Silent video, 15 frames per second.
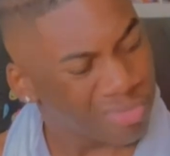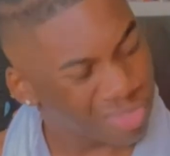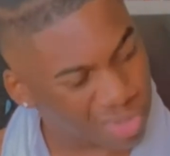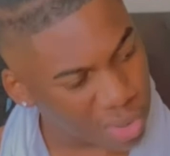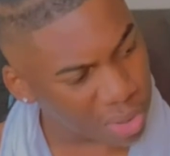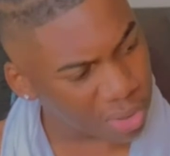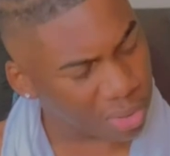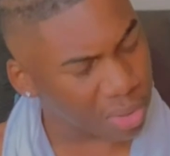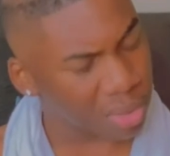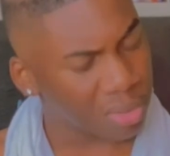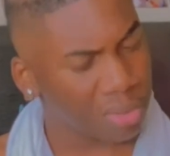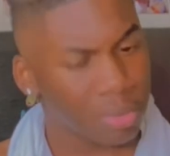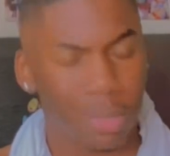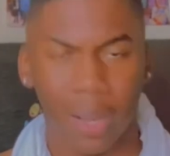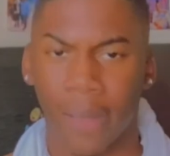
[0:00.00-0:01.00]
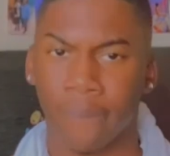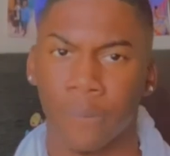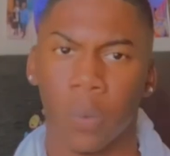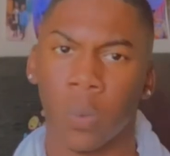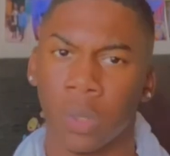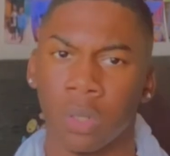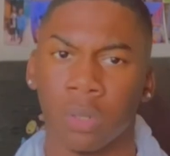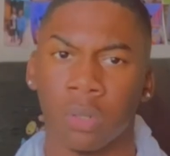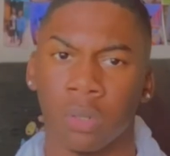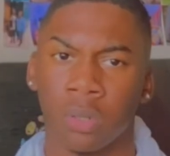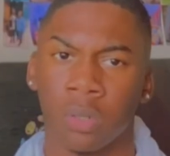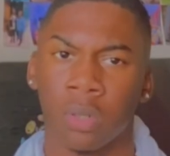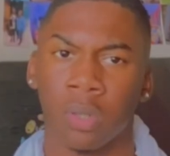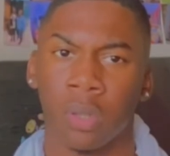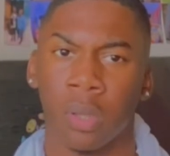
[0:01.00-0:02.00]
Shit, like for real.
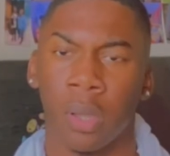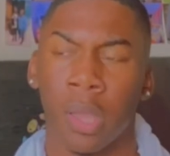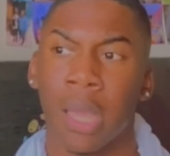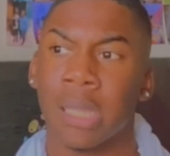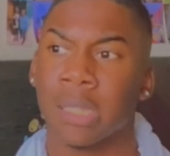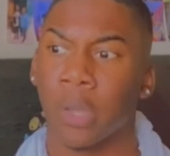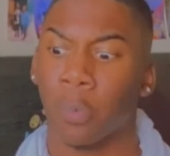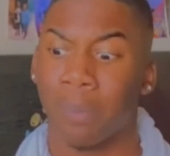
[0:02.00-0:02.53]
So